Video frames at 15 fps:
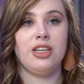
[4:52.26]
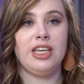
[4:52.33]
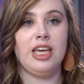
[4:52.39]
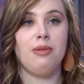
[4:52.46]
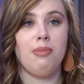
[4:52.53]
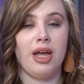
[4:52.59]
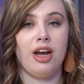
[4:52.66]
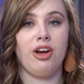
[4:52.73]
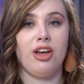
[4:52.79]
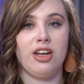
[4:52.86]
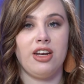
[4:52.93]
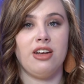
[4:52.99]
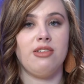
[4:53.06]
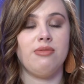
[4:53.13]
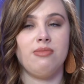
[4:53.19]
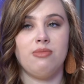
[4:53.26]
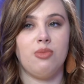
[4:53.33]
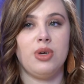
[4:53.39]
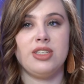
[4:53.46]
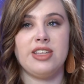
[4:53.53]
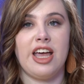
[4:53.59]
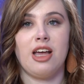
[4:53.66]
get married, and
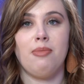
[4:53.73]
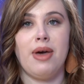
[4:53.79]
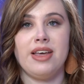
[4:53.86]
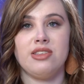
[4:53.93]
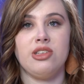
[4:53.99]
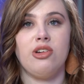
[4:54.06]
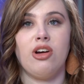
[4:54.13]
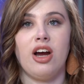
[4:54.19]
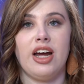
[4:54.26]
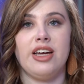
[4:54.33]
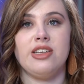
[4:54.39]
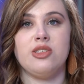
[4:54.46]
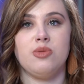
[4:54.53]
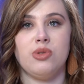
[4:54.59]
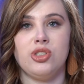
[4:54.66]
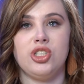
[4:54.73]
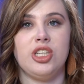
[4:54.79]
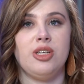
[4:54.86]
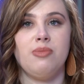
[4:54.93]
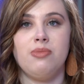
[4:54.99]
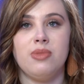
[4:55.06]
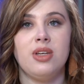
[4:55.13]
we sang Amazing Grace when
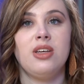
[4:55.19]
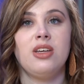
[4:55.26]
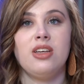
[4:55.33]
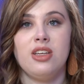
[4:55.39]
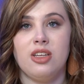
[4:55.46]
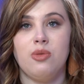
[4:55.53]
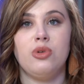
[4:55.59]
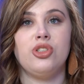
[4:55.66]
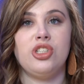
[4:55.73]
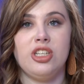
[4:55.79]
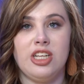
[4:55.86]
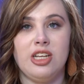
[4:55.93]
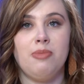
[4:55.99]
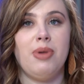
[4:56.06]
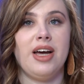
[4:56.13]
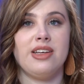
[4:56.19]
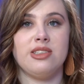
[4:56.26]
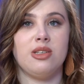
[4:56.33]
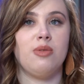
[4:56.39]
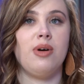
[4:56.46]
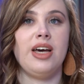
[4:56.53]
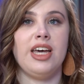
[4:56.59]
she did
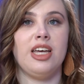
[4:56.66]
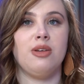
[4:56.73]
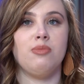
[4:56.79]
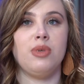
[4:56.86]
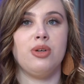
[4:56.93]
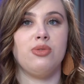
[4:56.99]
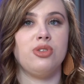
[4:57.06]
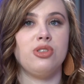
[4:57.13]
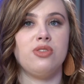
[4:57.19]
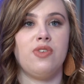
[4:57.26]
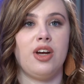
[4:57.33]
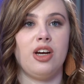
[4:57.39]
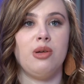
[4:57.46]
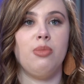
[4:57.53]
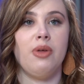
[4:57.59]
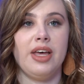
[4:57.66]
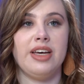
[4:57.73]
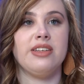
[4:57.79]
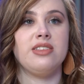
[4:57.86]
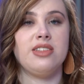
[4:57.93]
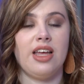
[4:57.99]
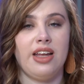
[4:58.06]
pass away, and we were just very
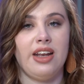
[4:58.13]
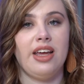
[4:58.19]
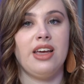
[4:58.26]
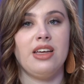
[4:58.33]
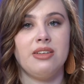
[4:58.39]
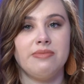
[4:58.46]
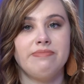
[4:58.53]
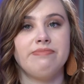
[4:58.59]
blessed that day.